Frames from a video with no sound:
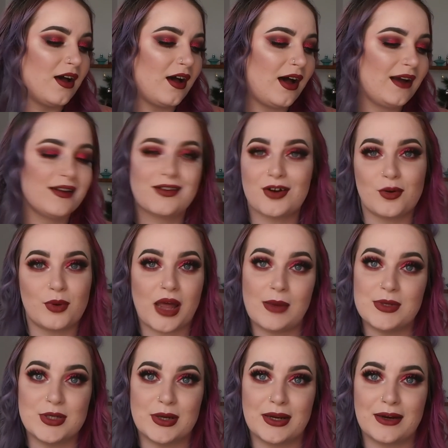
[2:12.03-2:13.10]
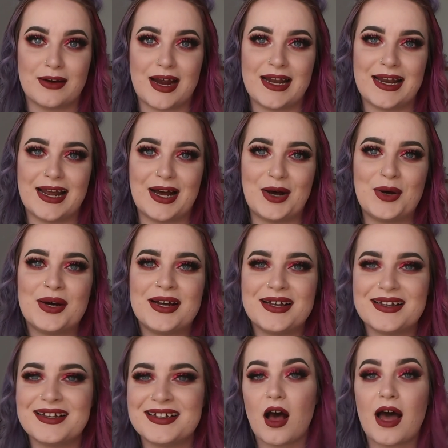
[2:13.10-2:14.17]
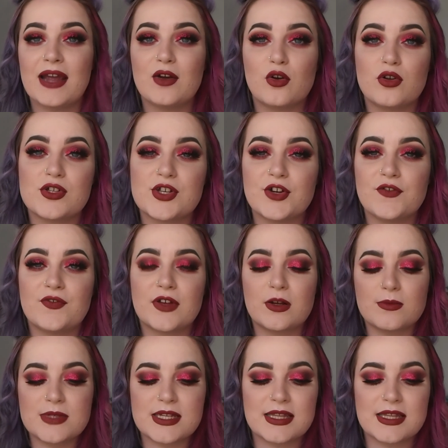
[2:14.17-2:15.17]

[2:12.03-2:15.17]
I don't know what I'm doing right now. I also filmed